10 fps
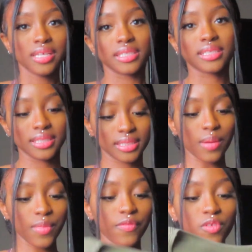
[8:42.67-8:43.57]

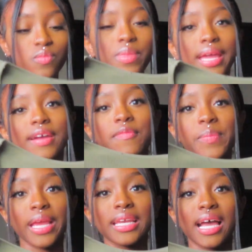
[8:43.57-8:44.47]
Some of you
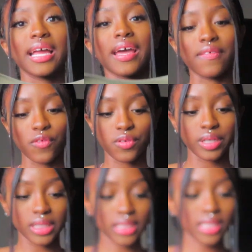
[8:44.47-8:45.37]
may not have
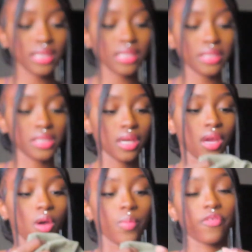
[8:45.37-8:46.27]
already seen this,
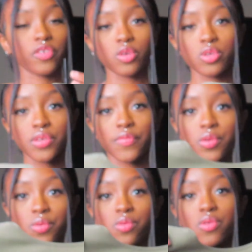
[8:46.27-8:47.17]
but for those of
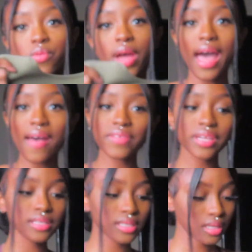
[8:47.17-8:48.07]
you who
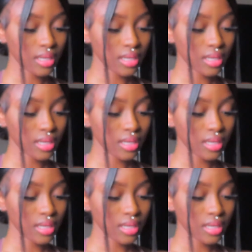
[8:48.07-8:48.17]
haven't,